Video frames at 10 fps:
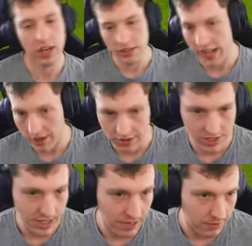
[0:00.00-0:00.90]
Oh, no,
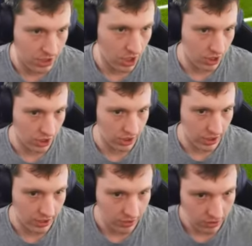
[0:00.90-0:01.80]
this team is not
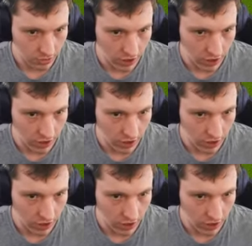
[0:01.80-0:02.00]
cooking.